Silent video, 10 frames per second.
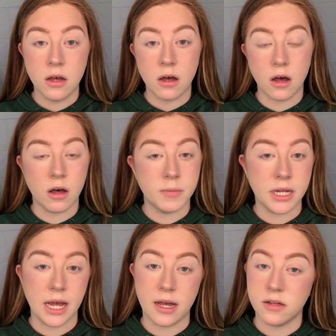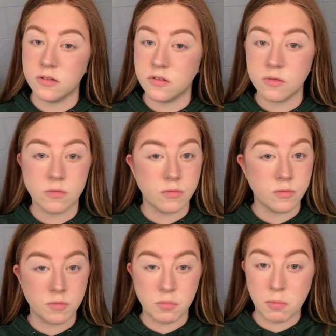It has
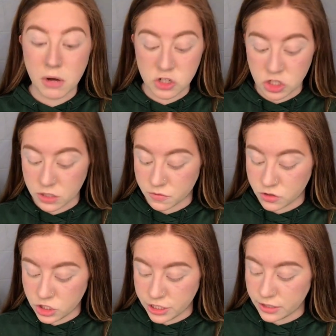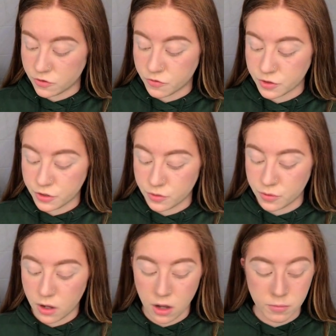a bunch of different shades for you.
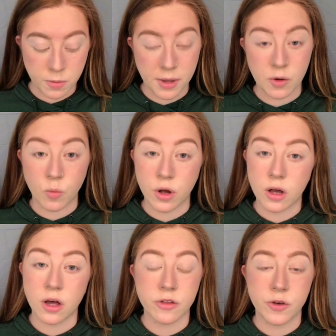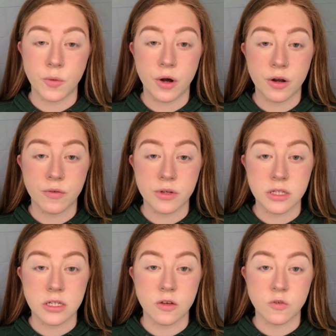No matter what color you are, it really
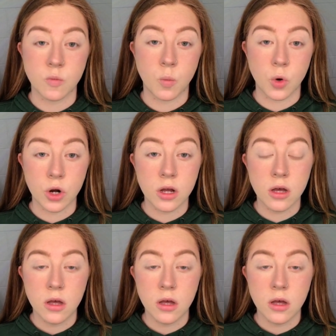does work.